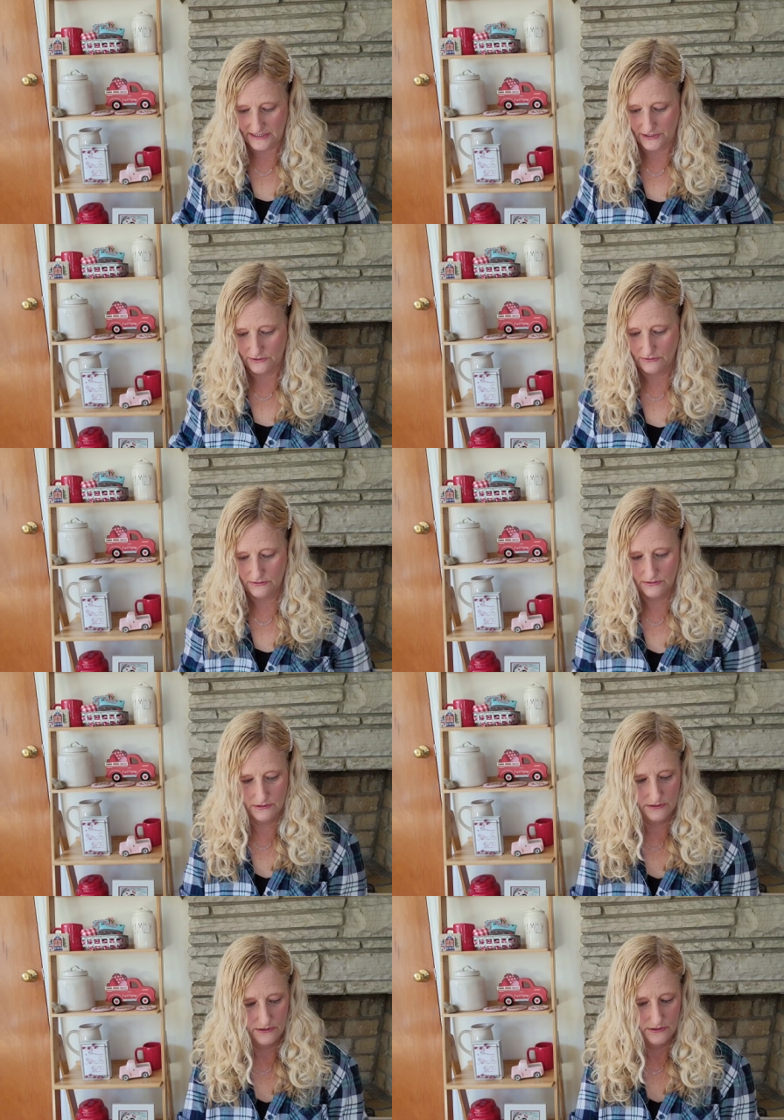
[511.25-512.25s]
and
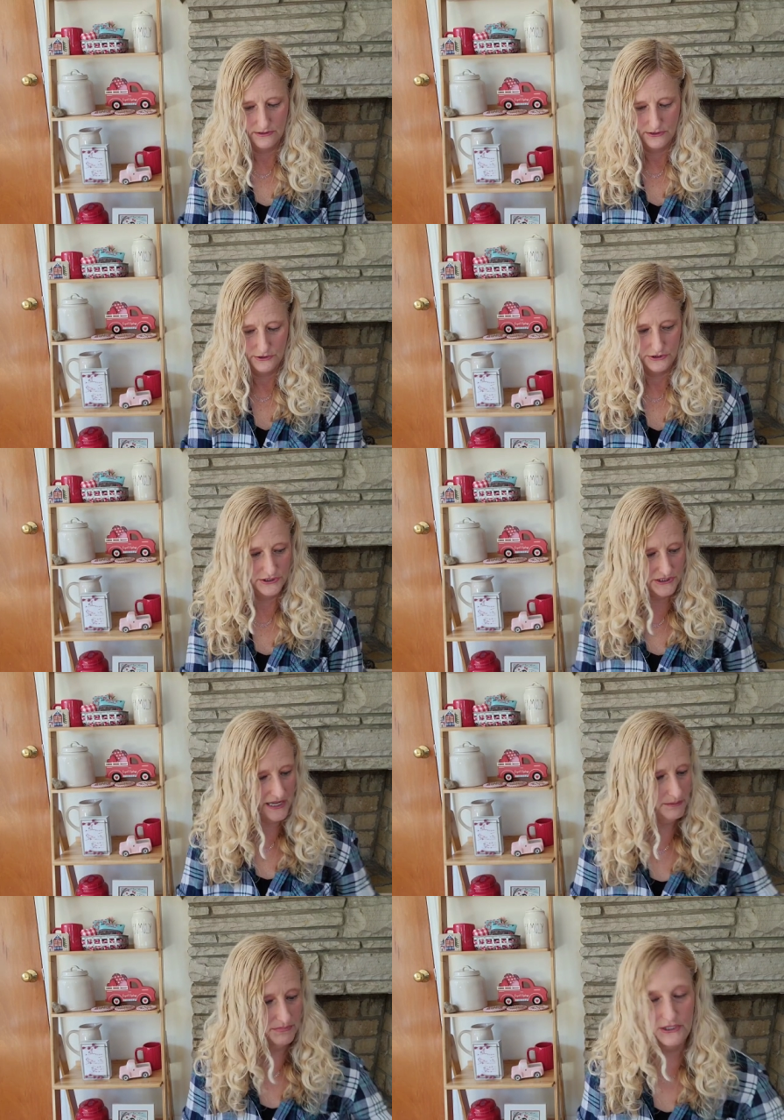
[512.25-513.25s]
she's
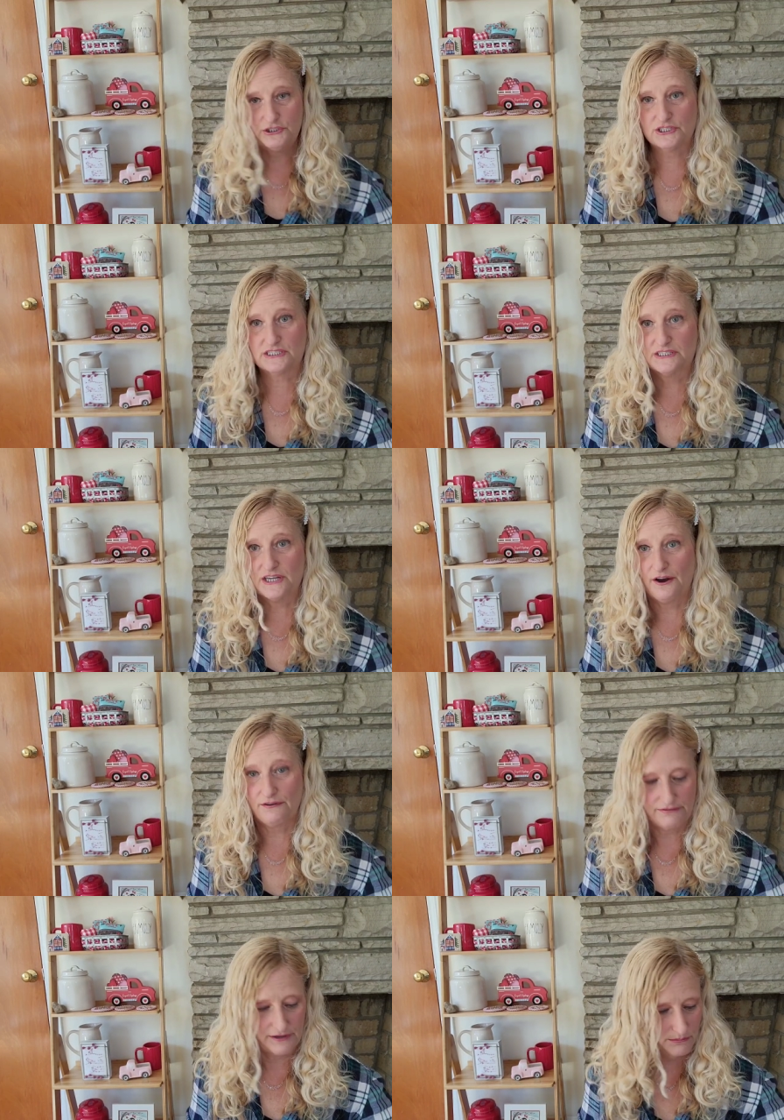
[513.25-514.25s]
got a bunch of stuff.